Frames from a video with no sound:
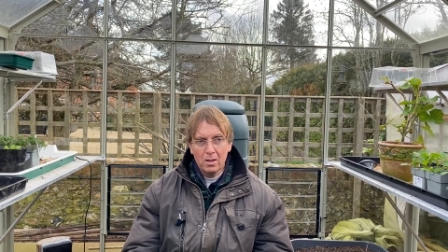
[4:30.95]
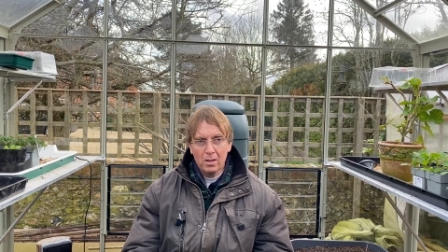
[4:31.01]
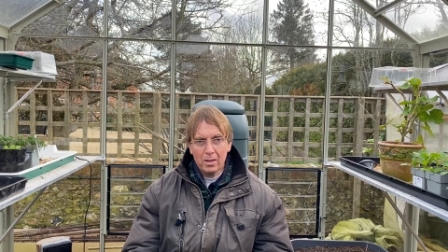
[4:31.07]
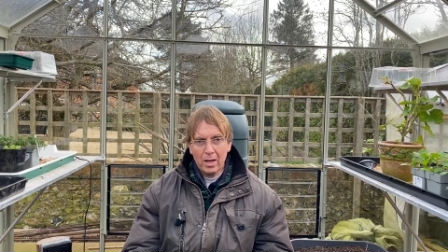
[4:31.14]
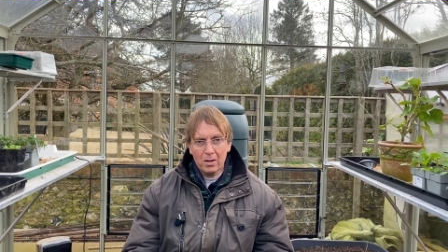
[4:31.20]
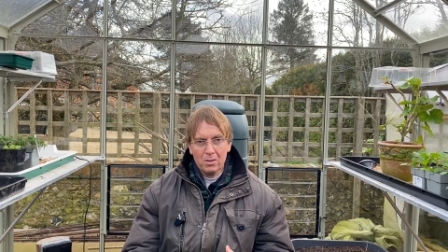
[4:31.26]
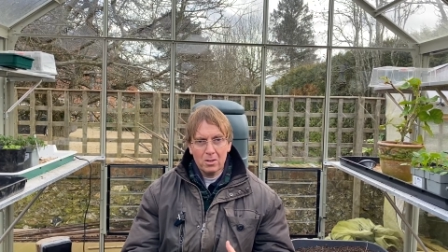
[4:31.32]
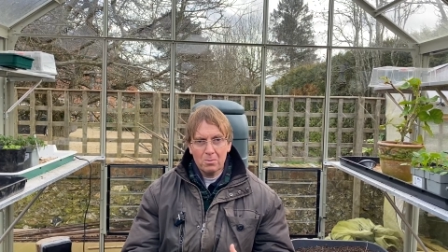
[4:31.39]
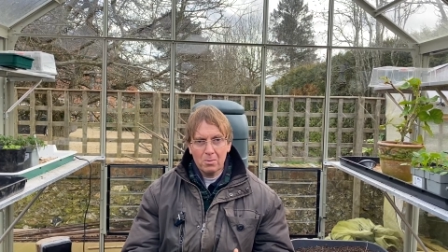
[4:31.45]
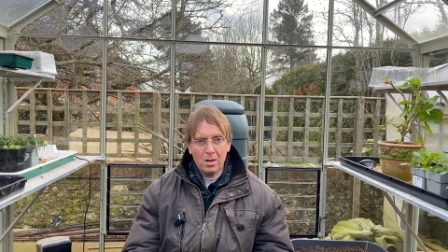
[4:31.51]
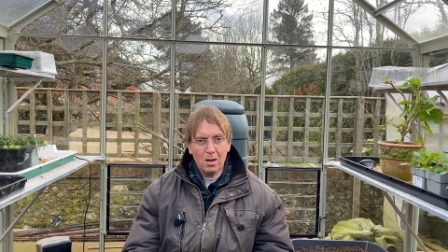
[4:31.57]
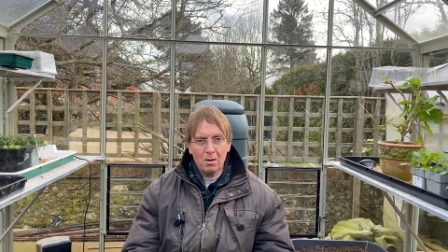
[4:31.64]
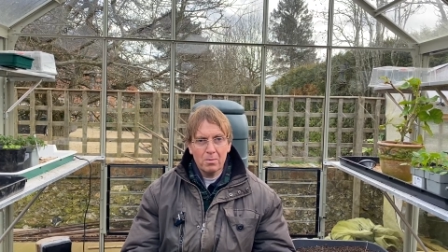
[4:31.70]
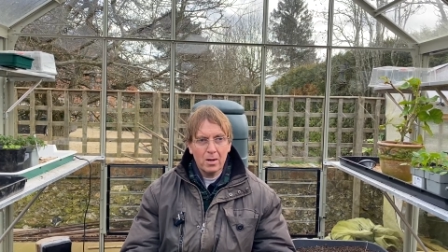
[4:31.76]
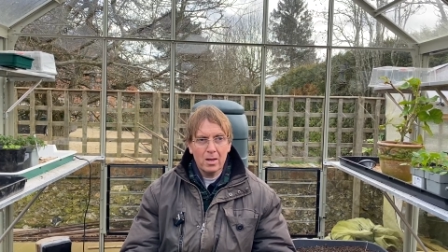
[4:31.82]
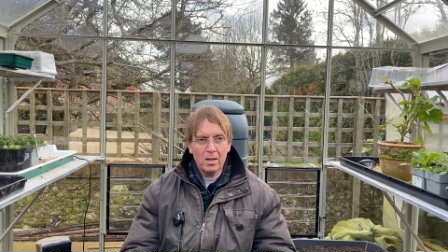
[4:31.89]
calcium
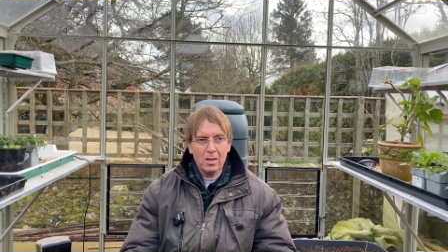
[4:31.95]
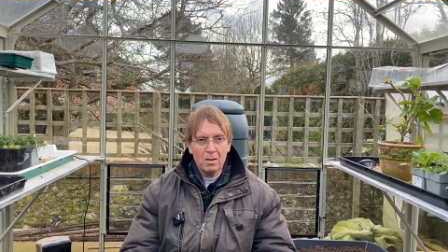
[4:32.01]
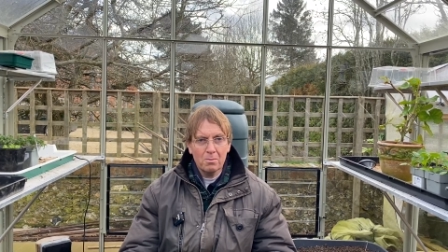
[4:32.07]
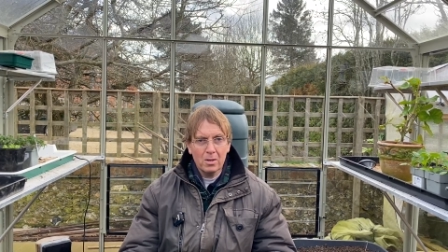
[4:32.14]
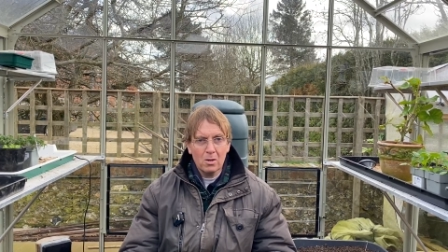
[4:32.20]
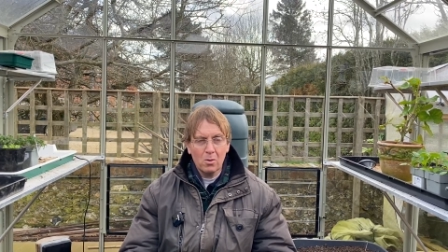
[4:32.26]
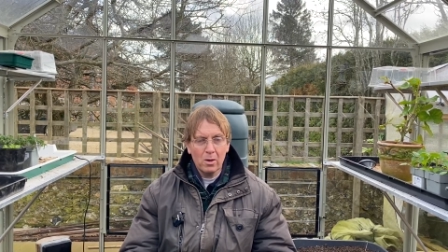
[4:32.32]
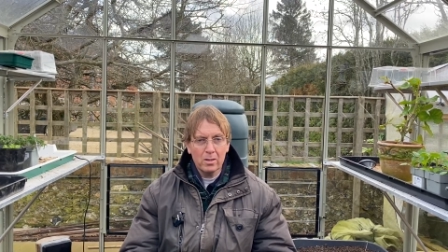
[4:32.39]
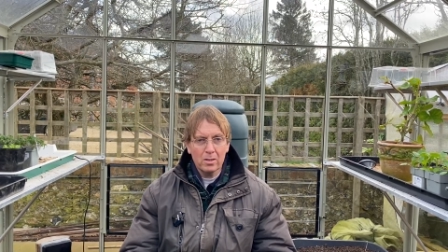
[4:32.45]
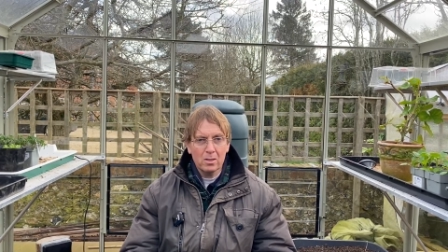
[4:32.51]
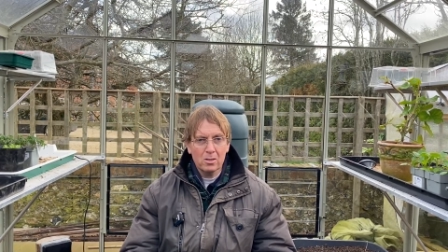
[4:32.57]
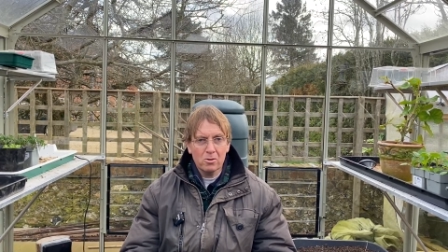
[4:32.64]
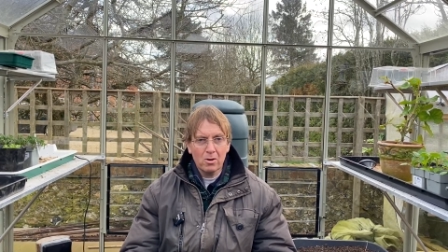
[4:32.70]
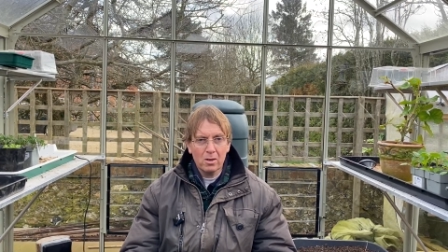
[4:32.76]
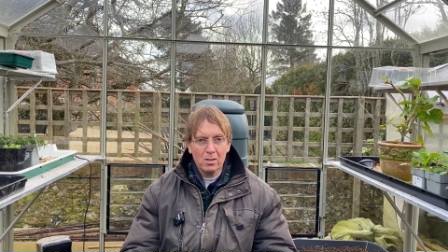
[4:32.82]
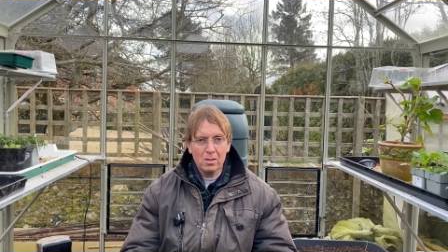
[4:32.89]
carbonate can be quite
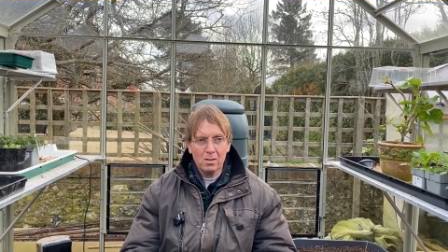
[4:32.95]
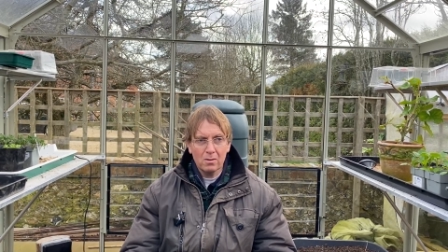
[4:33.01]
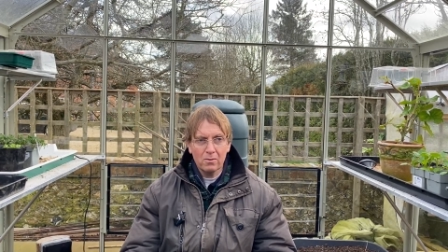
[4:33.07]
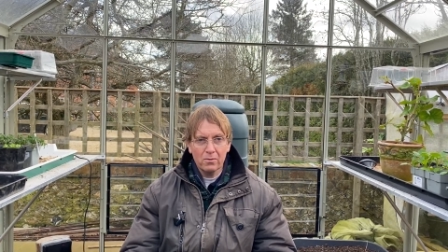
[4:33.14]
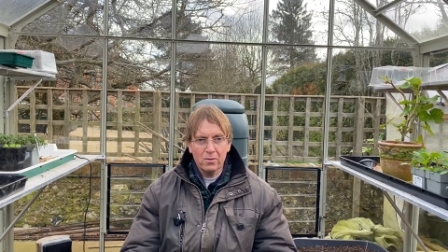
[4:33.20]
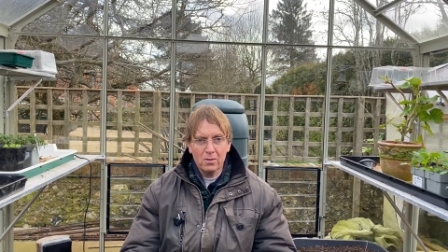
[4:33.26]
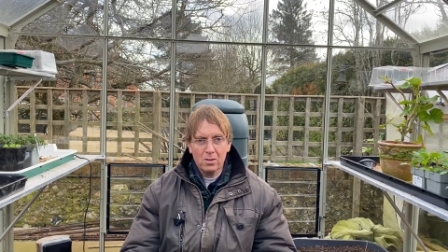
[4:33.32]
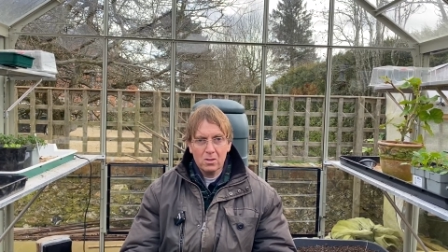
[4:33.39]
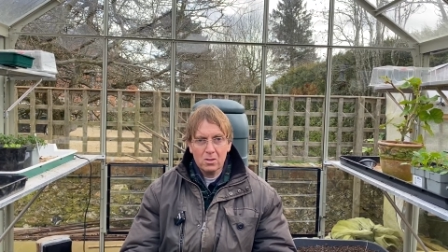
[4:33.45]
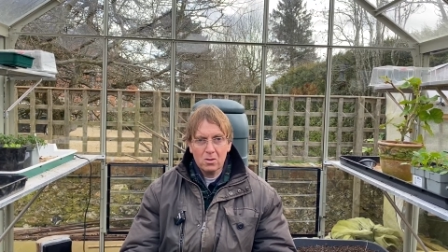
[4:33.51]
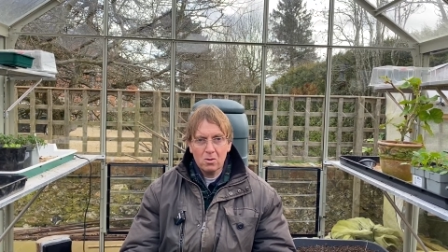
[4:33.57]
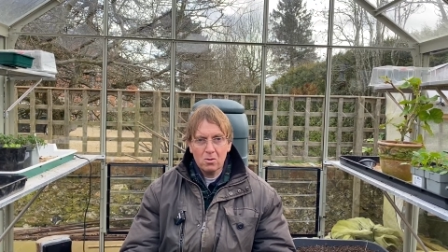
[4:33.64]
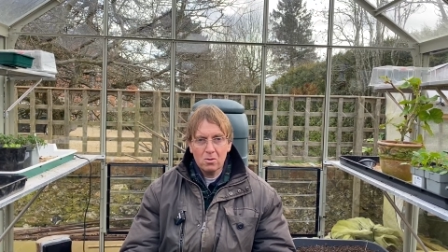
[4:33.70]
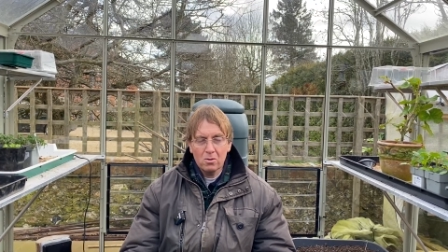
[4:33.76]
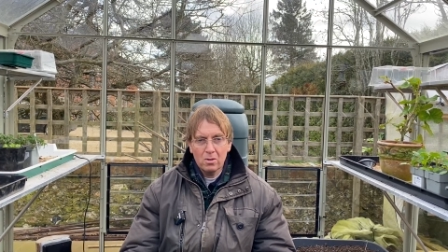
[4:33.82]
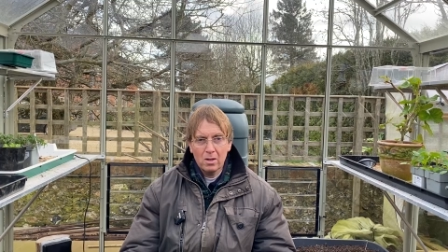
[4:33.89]
destructive to
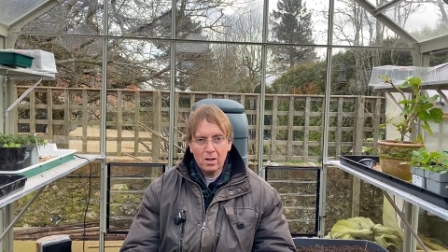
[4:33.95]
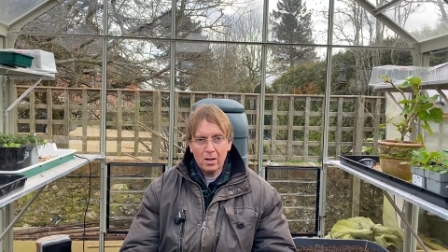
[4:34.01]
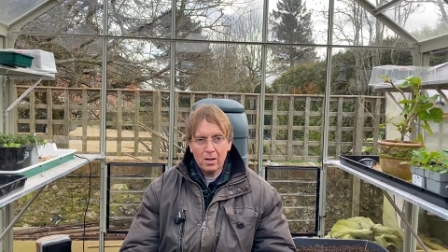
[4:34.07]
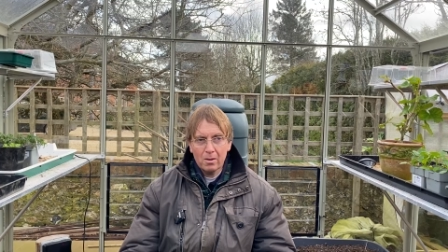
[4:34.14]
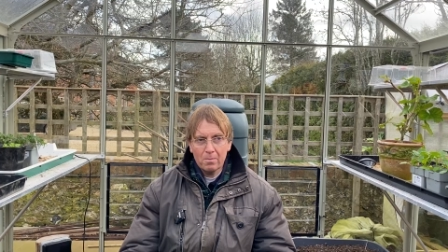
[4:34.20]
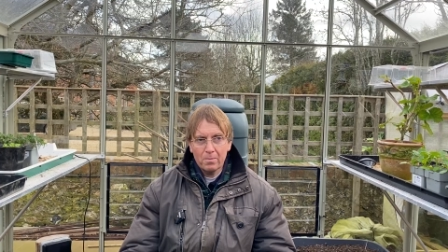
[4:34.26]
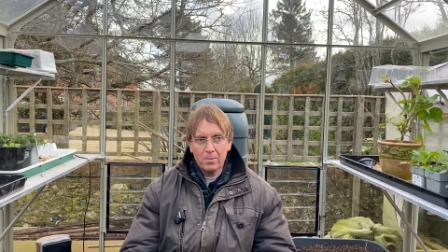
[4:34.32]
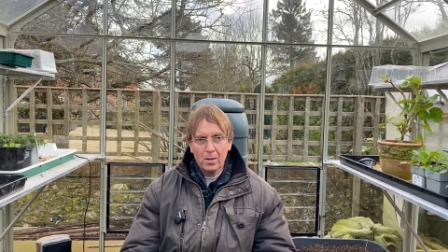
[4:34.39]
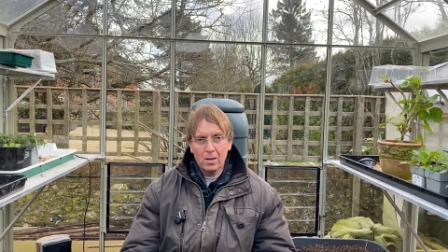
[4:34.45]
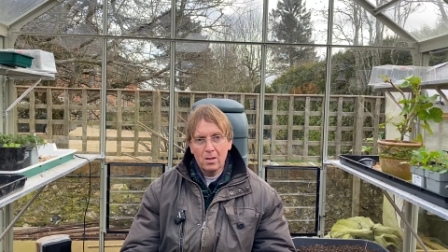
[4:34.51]
soil um,